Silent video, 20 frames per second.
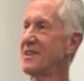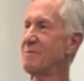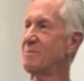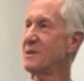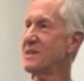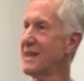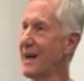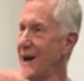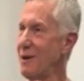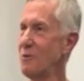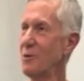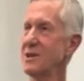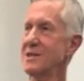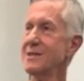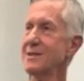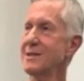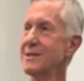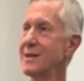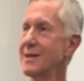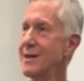But that
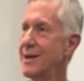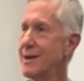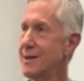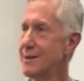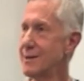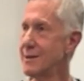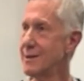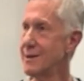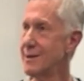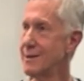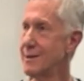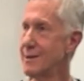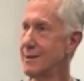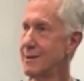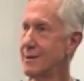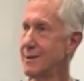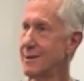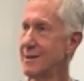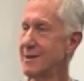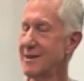wasn't the end.
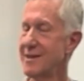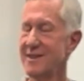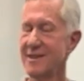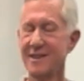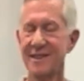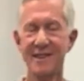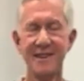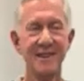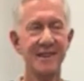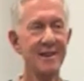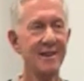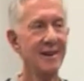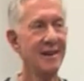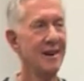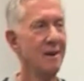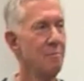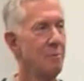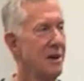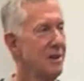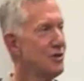
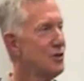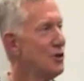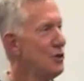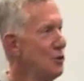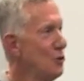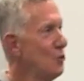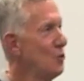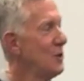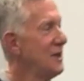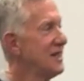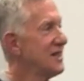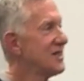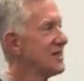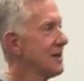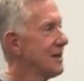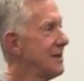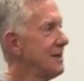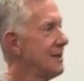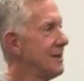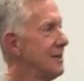About 2 weeks
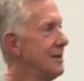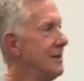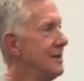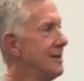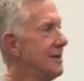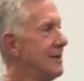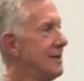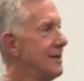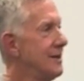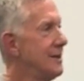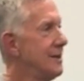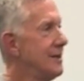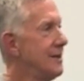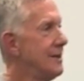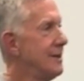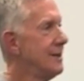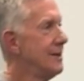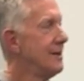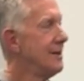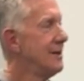later,
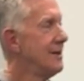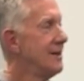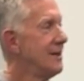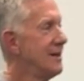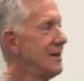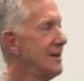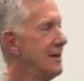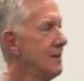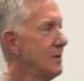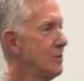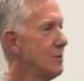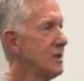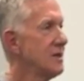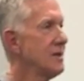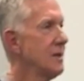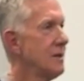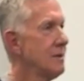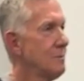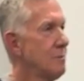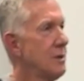it
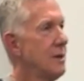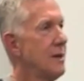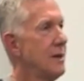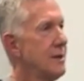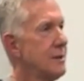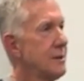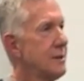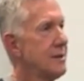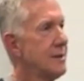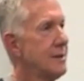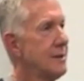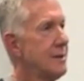was unplugged.